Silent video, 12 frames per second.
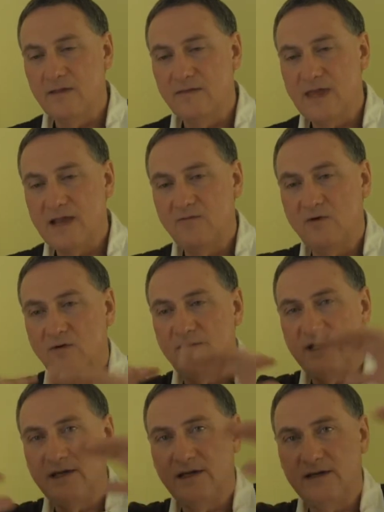they will
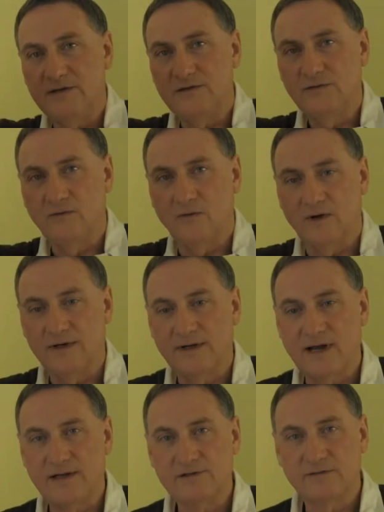begin to
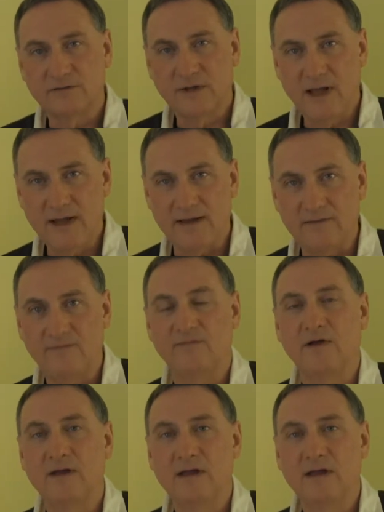organize your life,